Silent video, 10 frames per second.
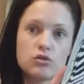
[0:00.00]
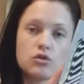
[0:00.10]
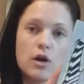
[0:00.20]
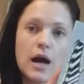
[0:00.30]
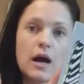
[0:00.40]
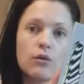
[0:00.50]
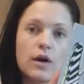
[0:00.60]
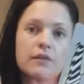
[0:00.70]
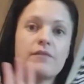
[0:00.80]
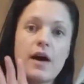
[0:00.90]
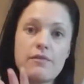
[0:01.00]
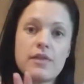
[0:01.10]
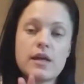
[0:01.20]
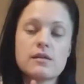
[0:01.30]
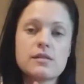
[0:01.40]
So I write 5
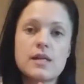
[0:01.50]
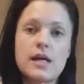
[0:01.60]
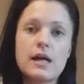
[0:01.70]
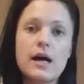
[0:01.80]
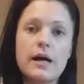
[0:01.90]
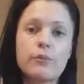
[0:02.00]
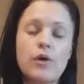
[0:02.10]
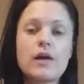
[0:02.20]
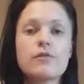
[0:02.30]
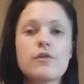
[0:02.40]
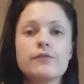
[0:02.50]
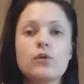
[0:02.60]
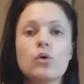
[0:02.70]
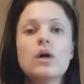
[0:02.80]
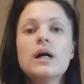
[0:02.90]
things that I'm grateful for,